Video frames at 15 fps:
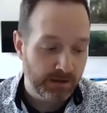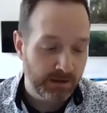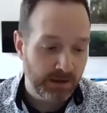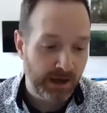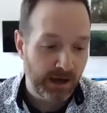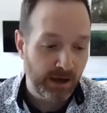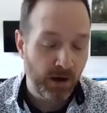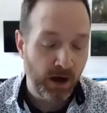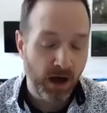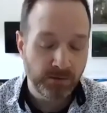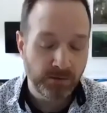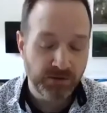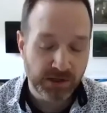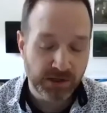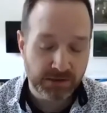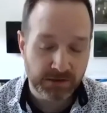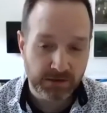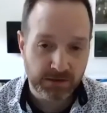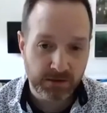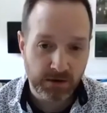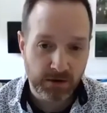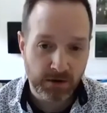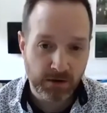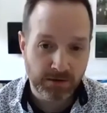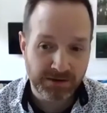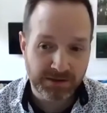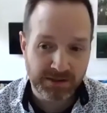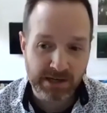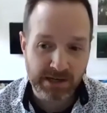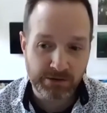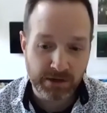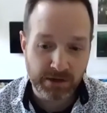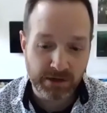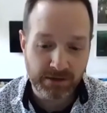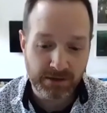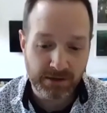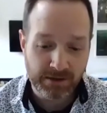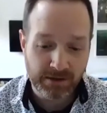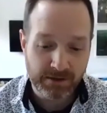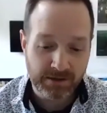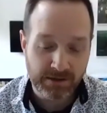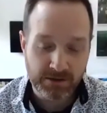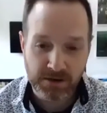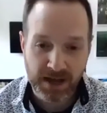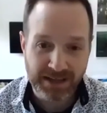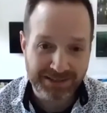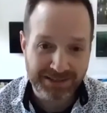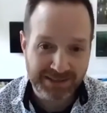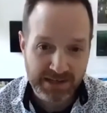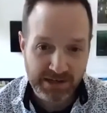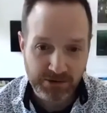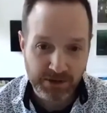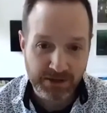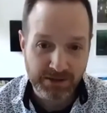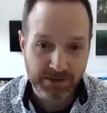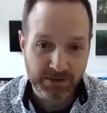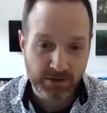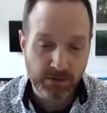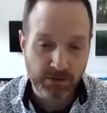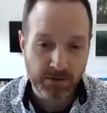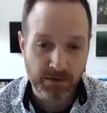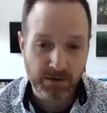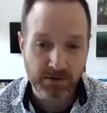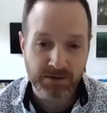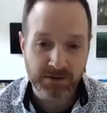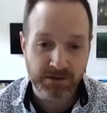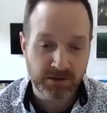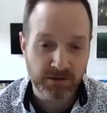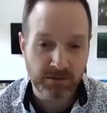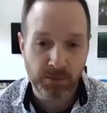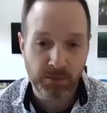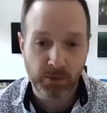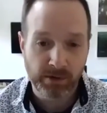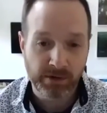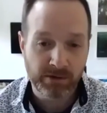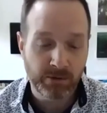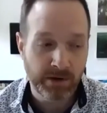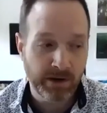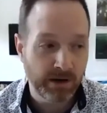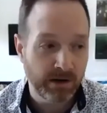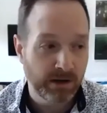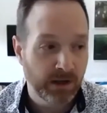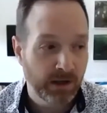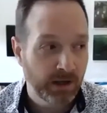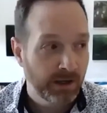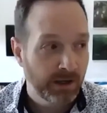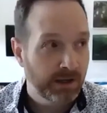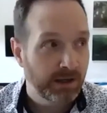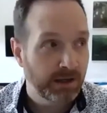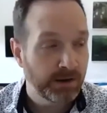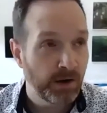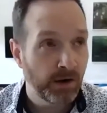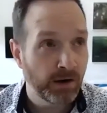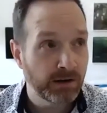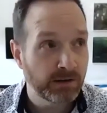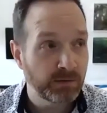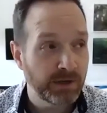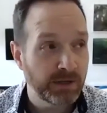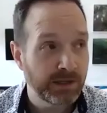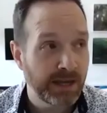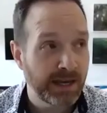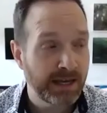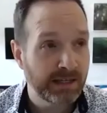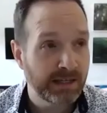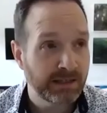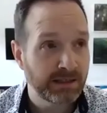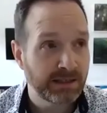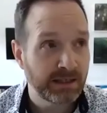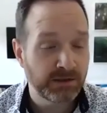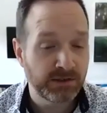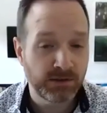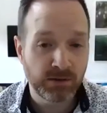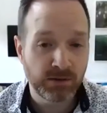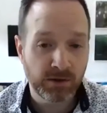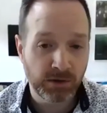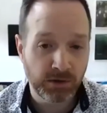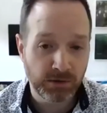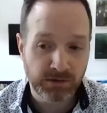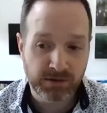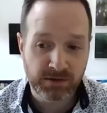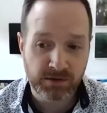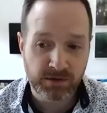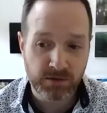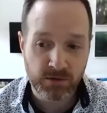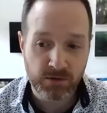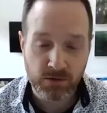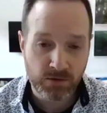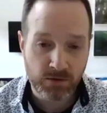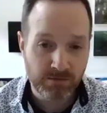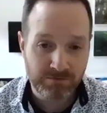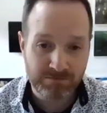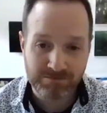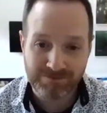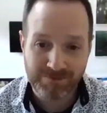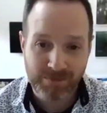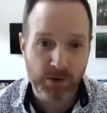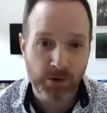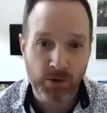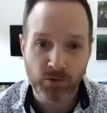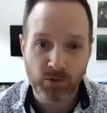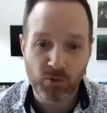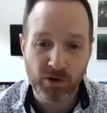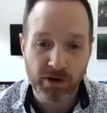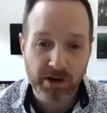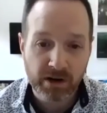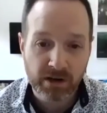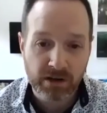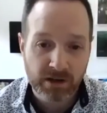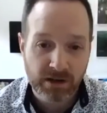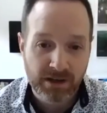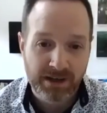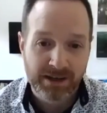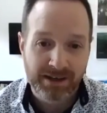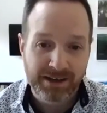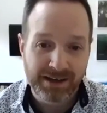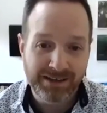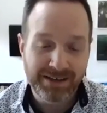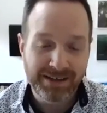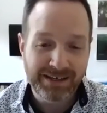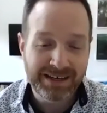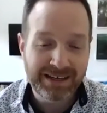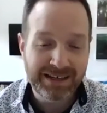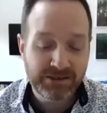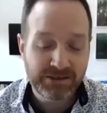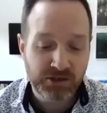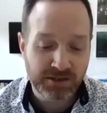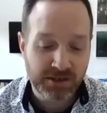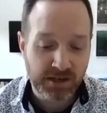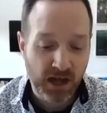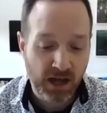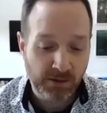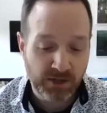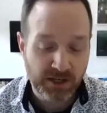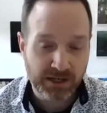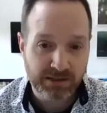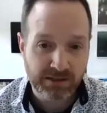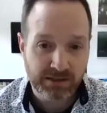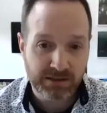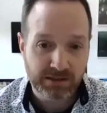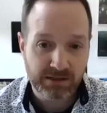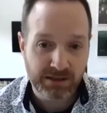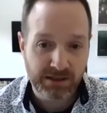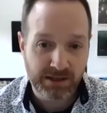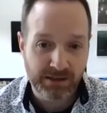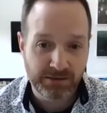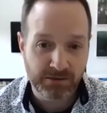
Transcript: how objects are sacred and then they're not sacred. There's a certain point where in art, we can't get too close to our own work, and that it is just an object. And